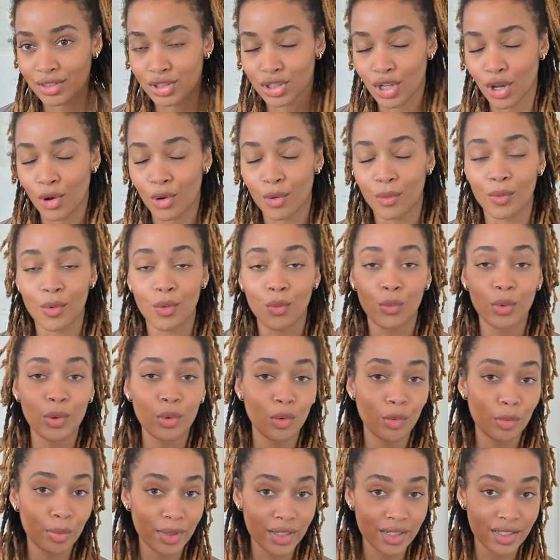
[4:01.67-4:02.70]
So we
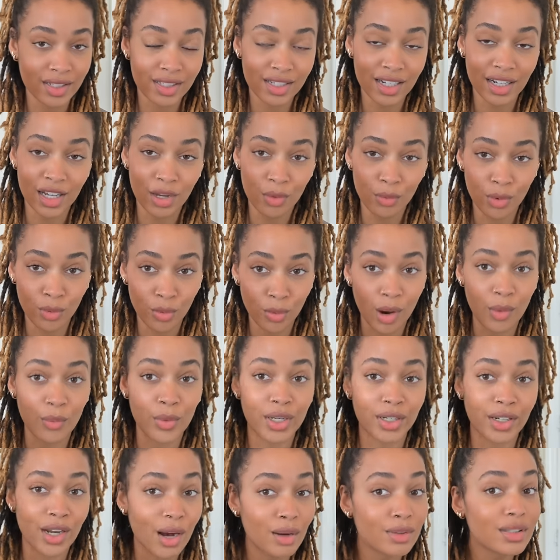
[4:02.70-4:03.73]
will be sticking with what
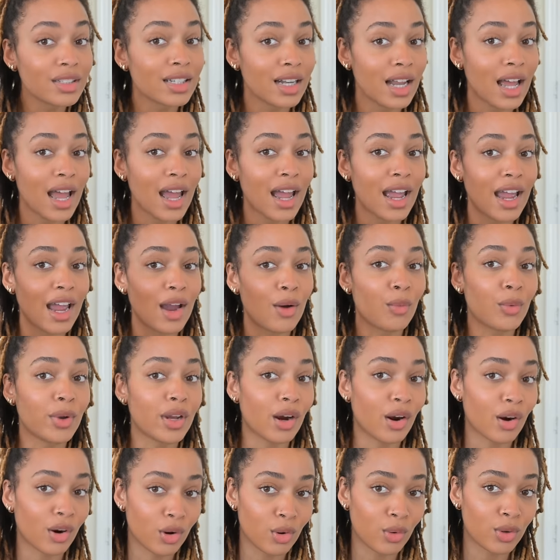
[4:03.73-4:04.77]
we know today, and we
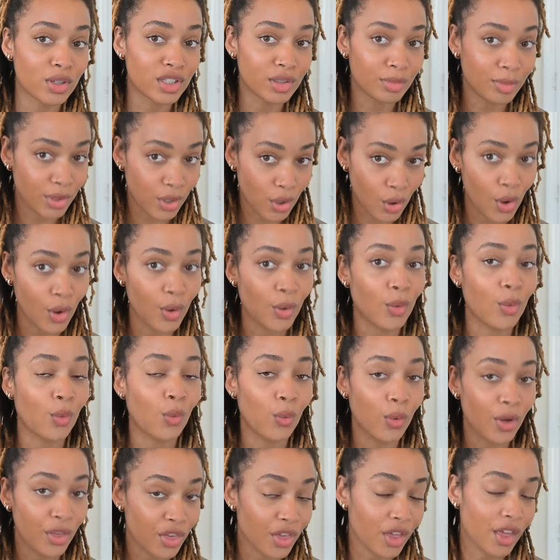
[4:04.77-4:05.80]
are going to be going
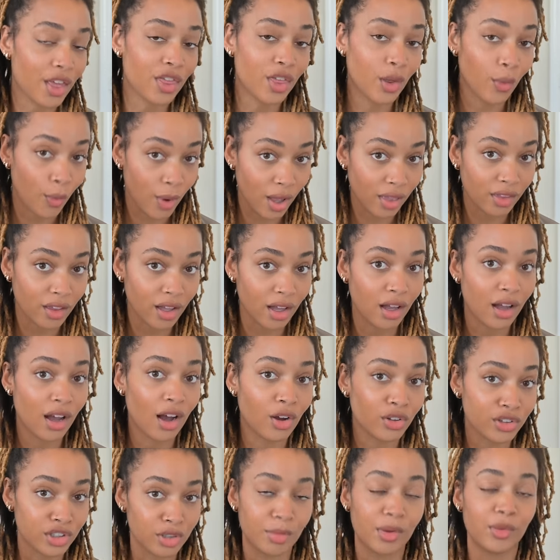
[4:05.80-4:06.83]
with the Wella
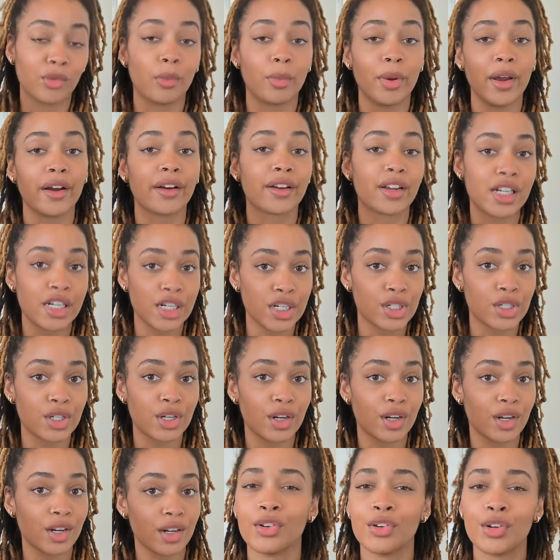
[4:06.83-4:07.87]
Ultimate Repair
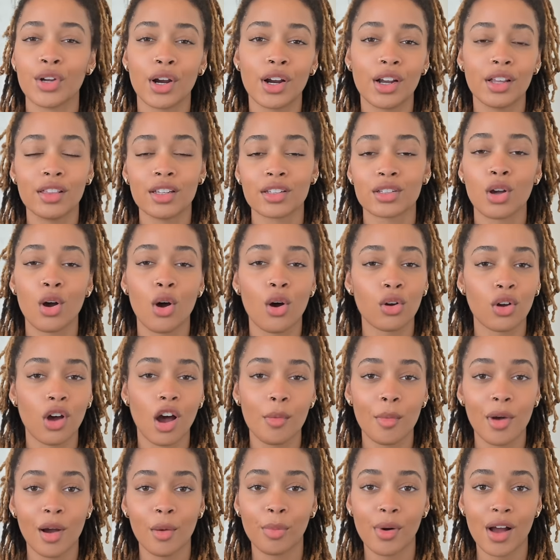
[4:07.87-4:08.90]
Conditioner. During this whole
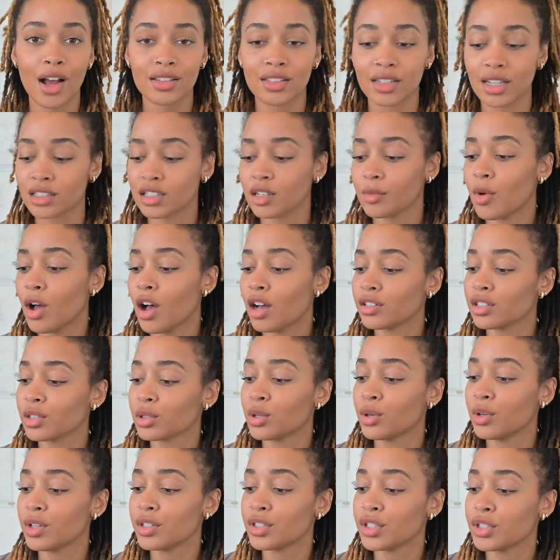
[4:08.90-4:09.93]
comb out process, I'm also
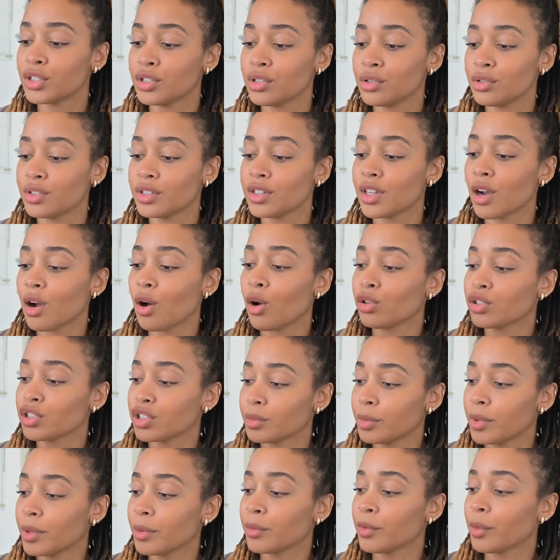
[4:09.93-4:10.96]
going to use their
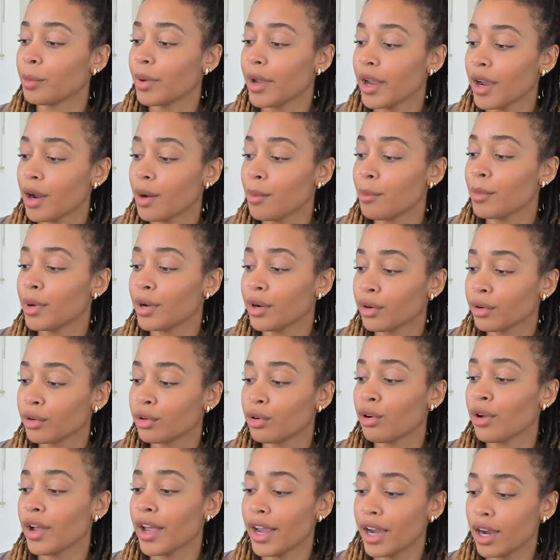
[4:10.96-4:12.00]
Ultimate Repair
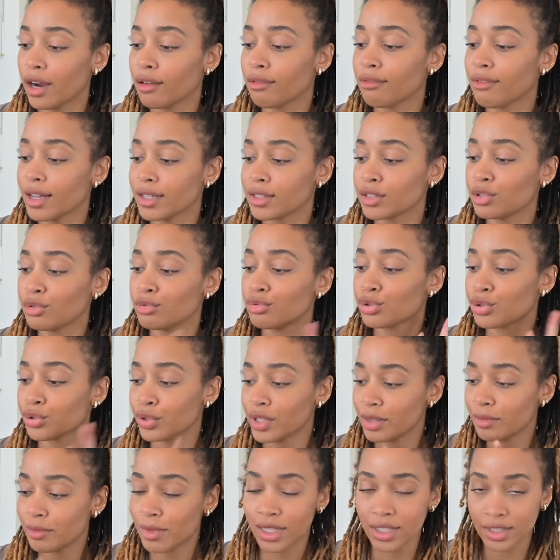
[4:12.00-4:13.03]
Miracle Hair Rescue
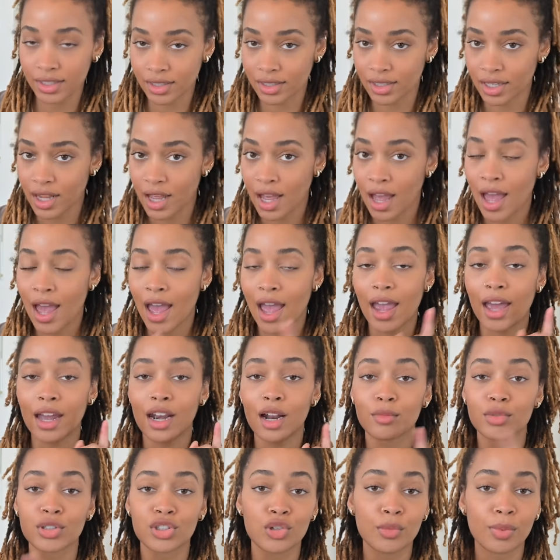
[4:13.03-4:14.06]
Treatment. And
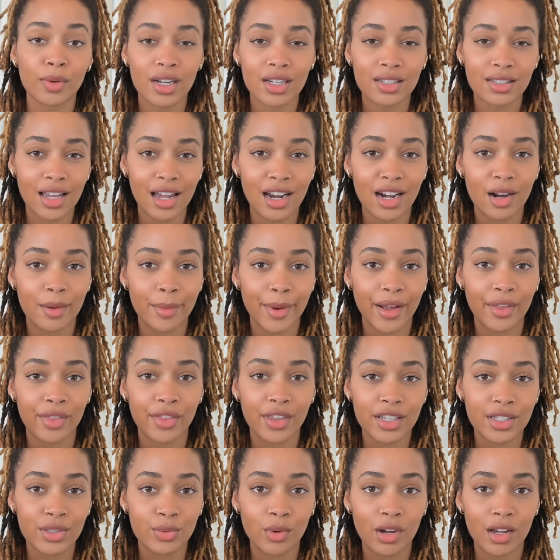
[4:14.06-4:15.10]
I'm super excited about
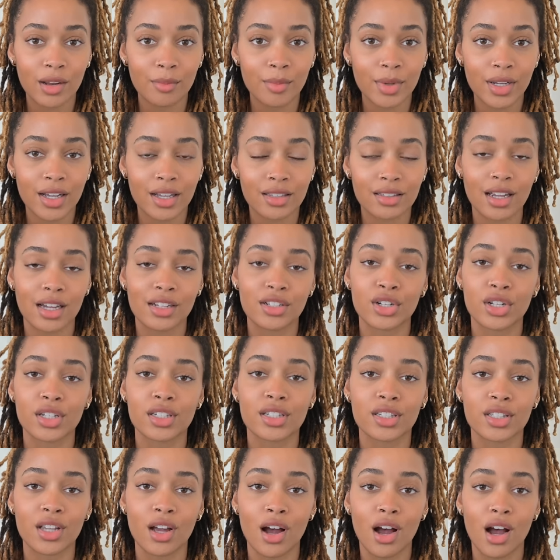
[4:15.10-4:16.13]
this one because I
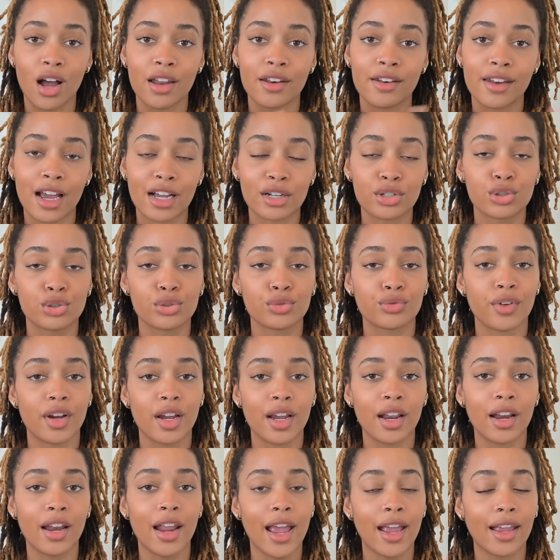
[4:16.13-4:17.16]
just saw Natural
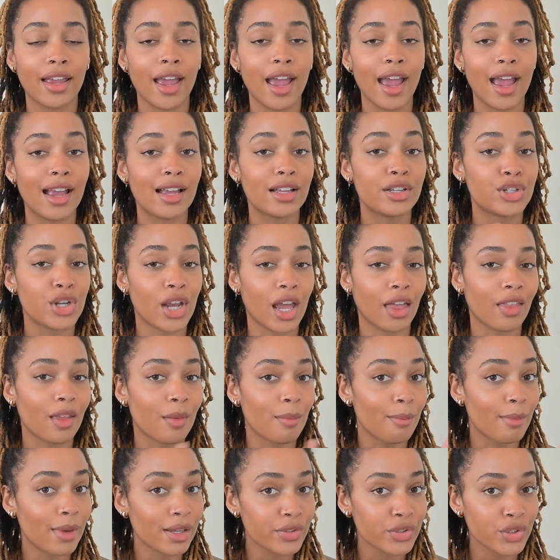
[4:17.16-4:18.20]
Rain, aka
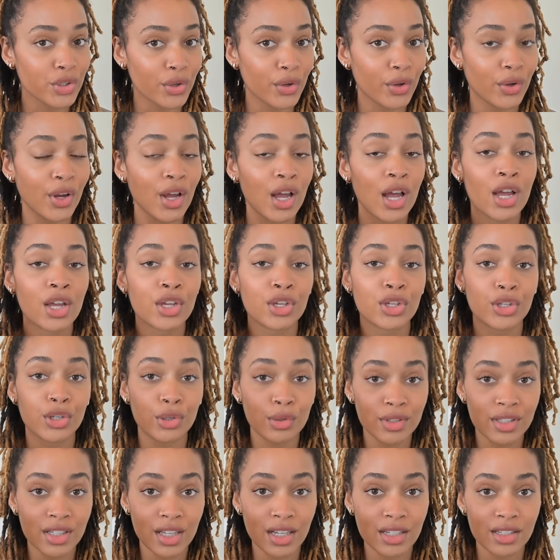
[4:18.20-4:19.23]
Jalen Mitchell,
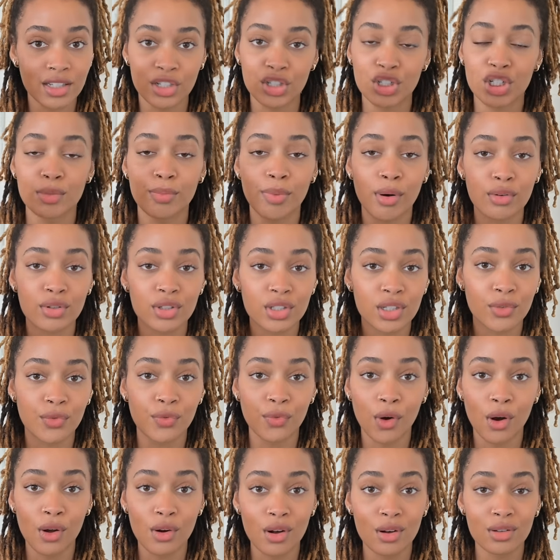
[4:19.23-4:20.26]
use this, and she posted
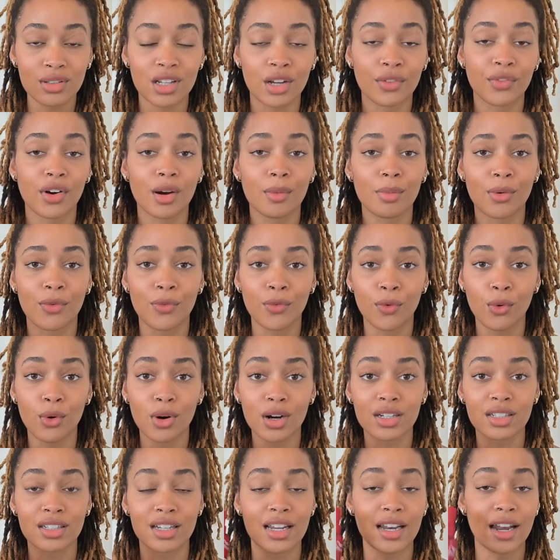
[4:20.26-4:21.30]
photos of her
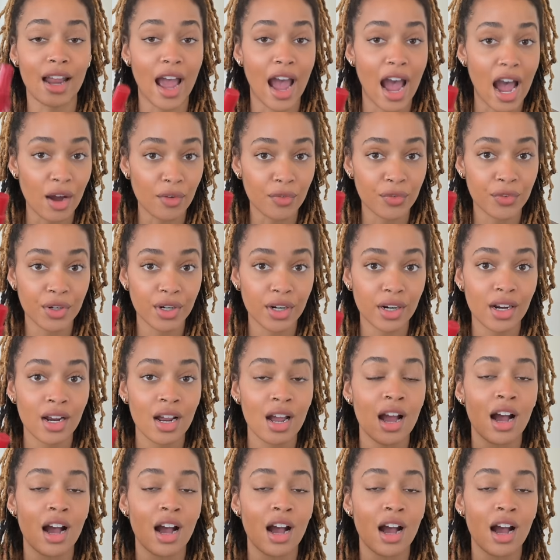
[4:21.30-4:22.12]
before and after